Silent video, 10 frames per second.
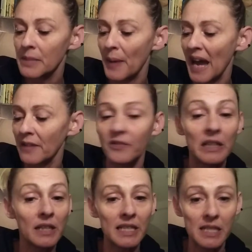bad
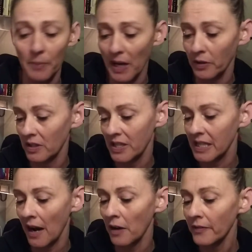feelings about
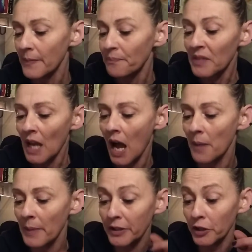yourself,
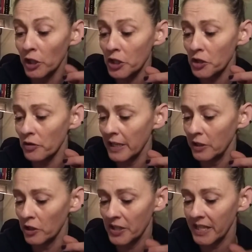nurturing
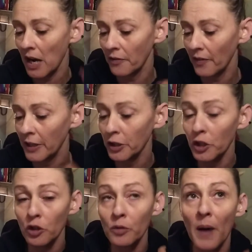yourself a
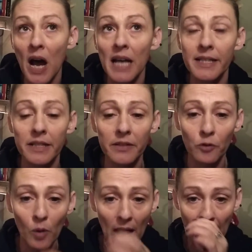new positive
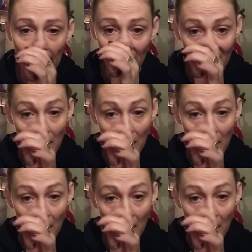way.